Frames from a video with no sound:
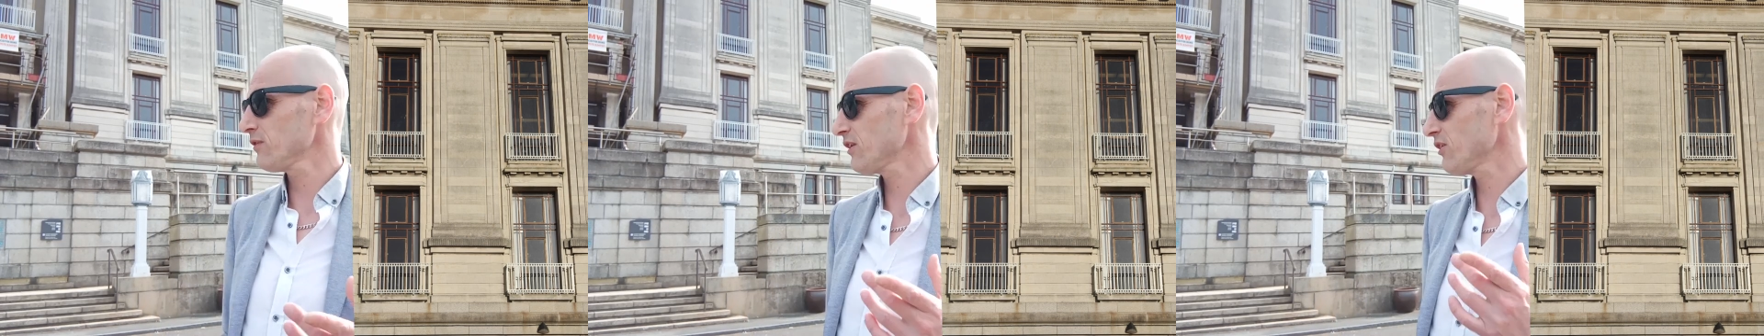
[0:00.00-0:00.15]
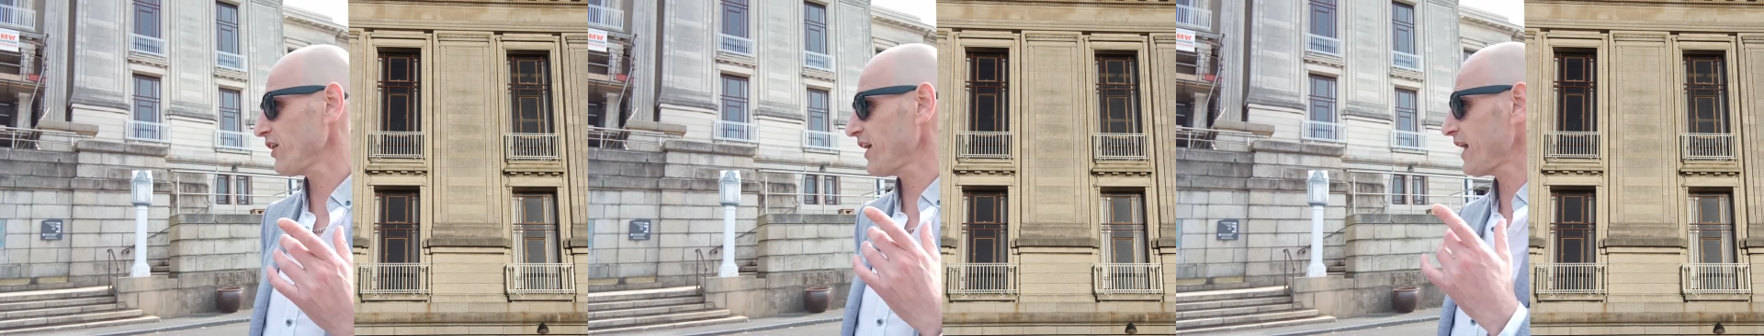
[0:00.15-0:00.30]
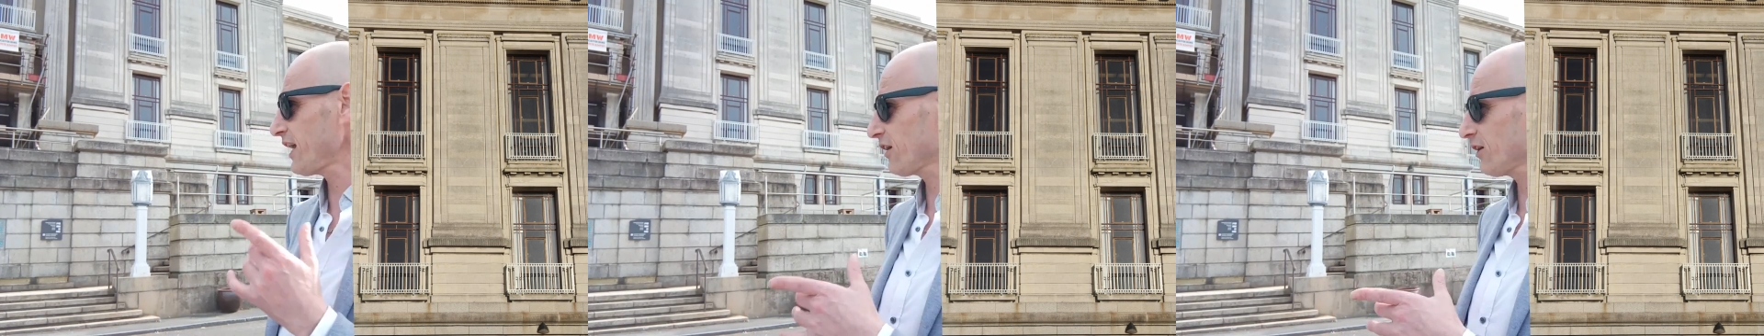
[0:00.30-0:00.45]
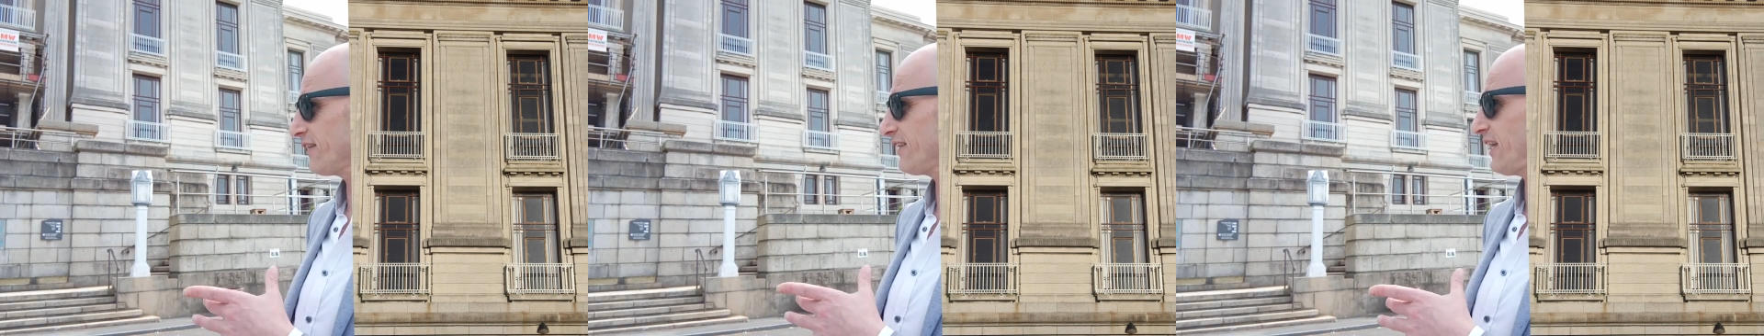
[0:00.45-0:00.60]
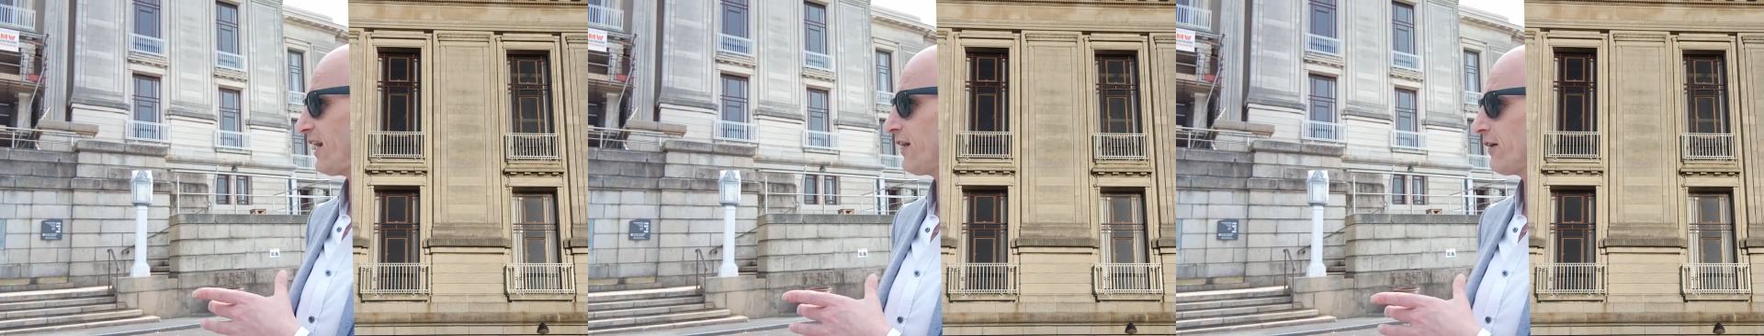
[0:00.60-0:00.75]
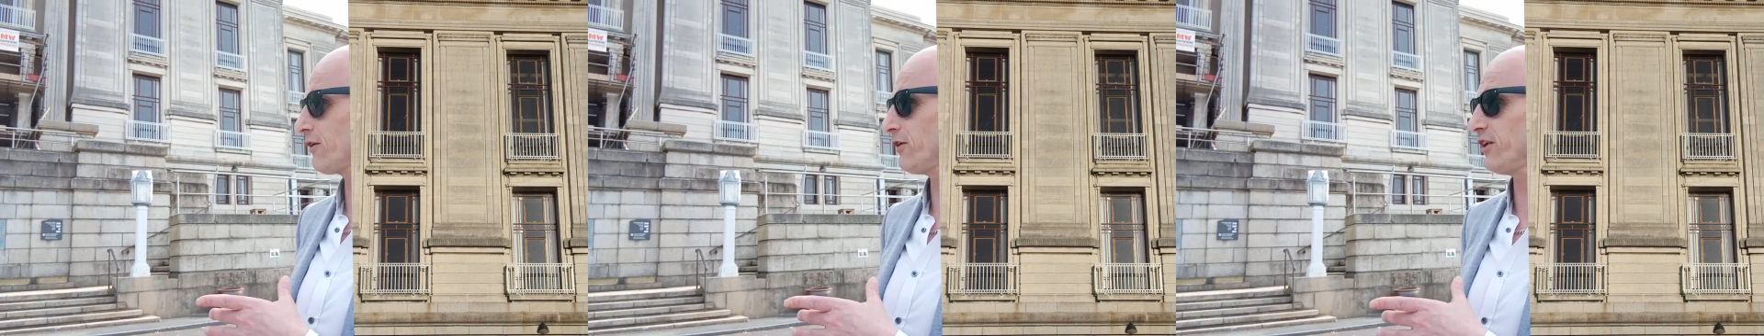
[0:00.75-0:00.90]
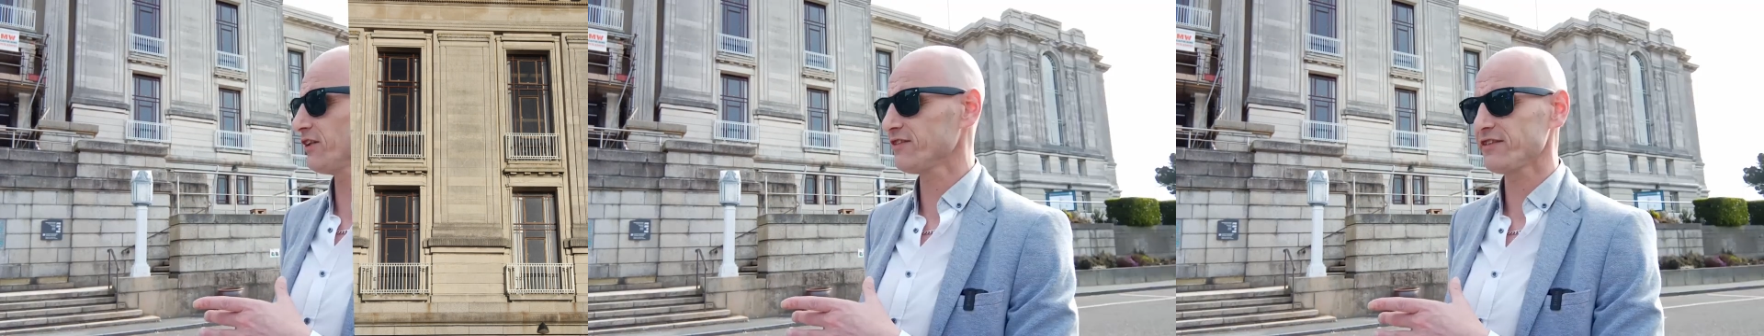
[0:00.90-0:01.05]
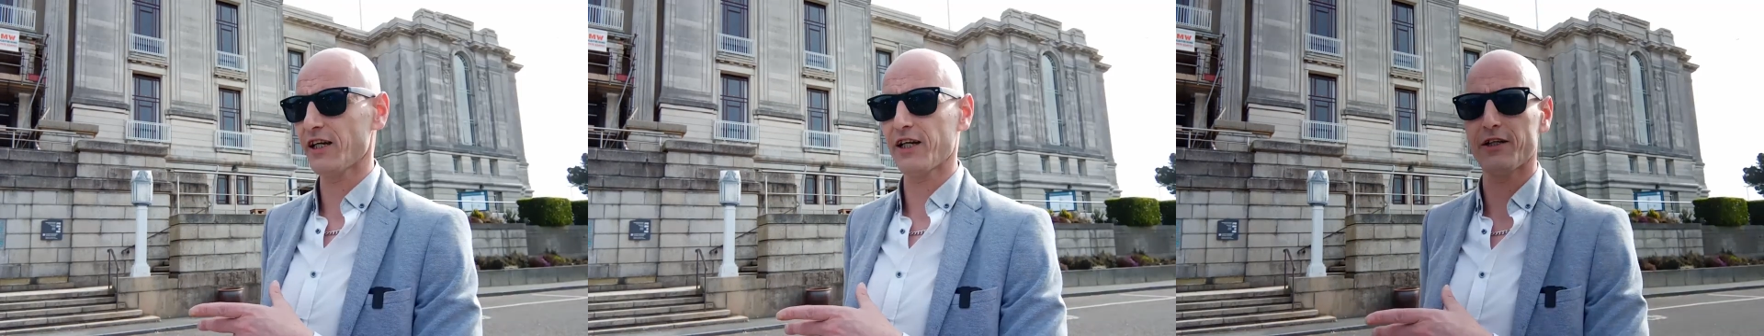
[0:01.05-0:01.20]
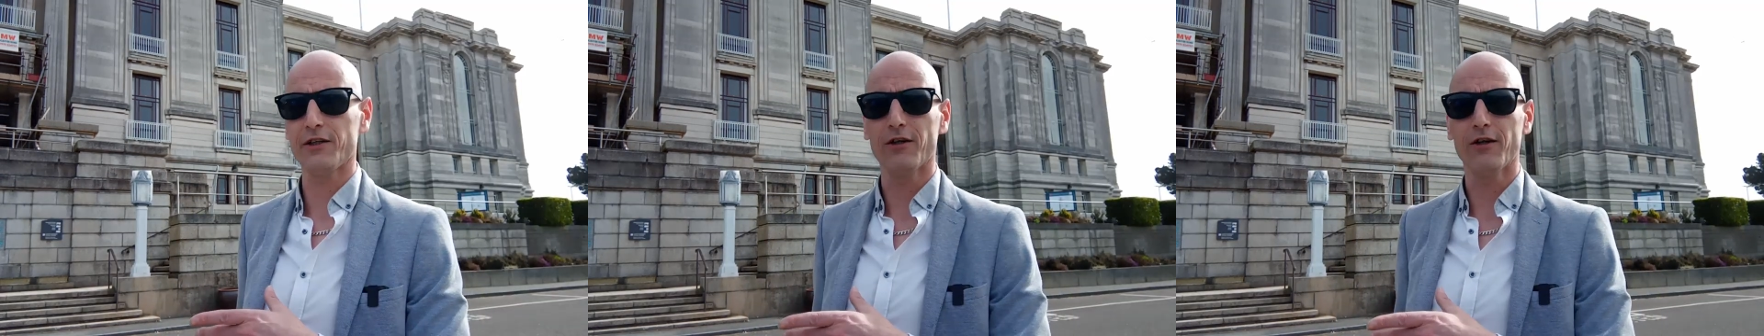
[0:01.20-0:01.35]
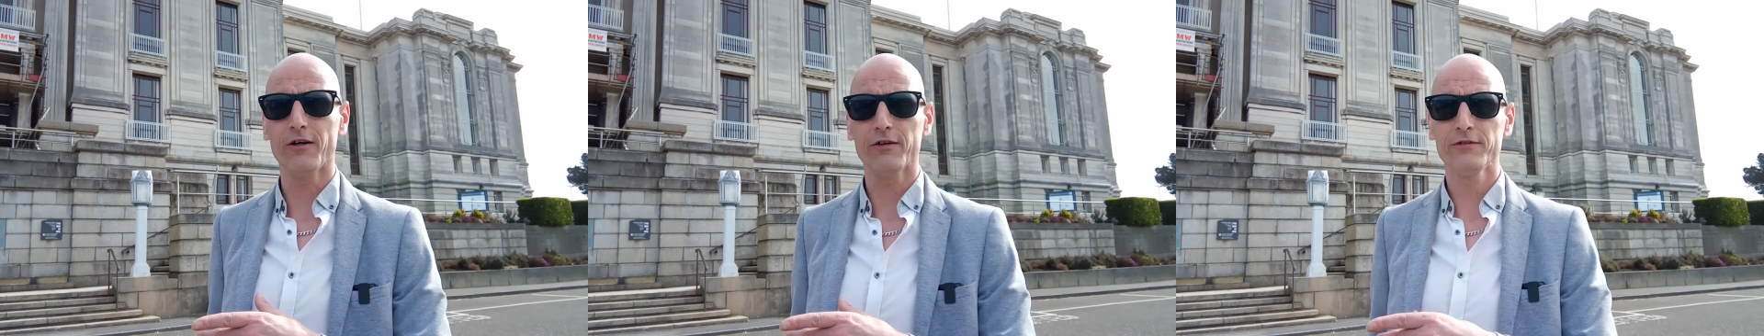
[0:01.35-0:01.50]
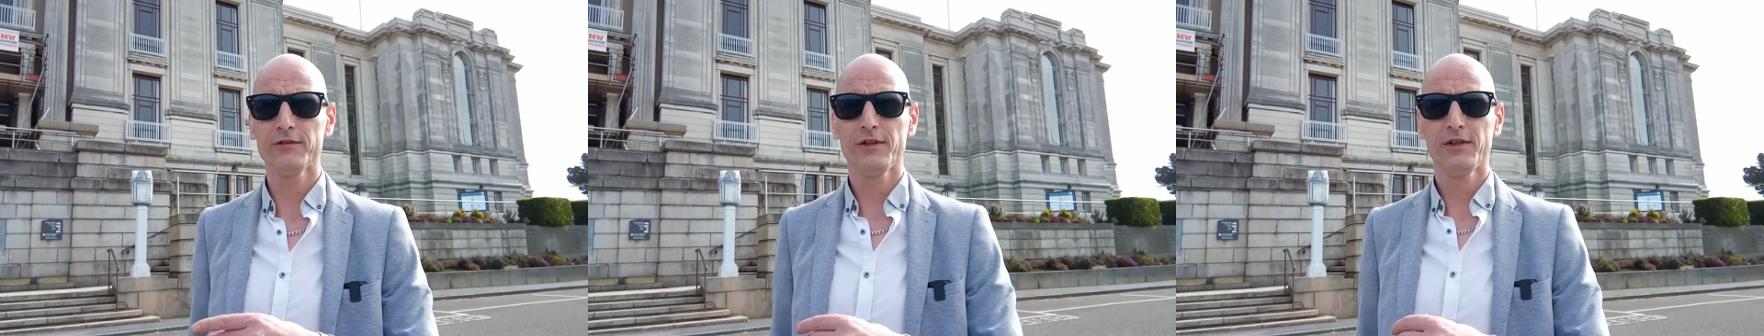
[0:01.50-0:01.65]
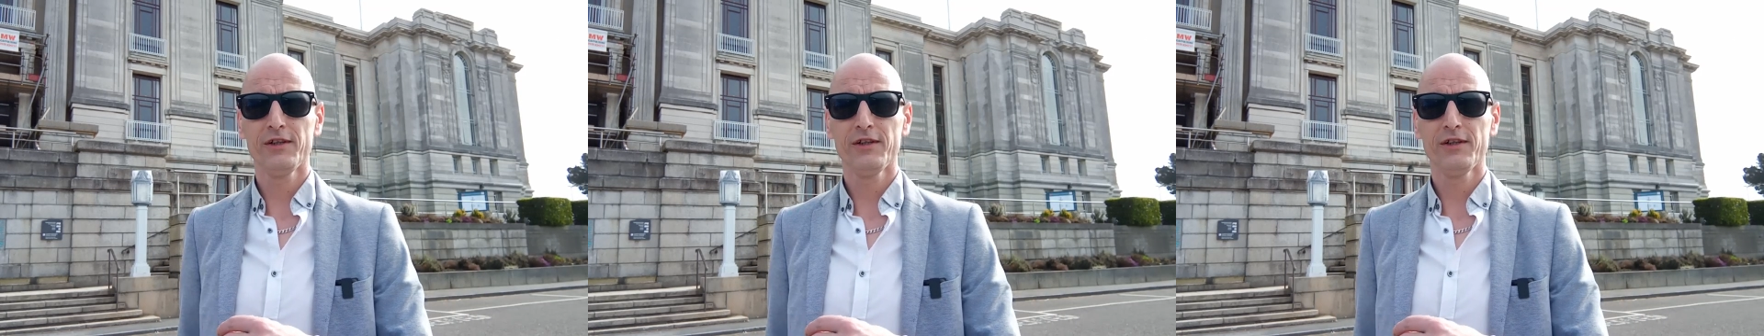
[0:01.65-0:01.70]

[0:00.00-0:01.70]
the angle you're taking it on,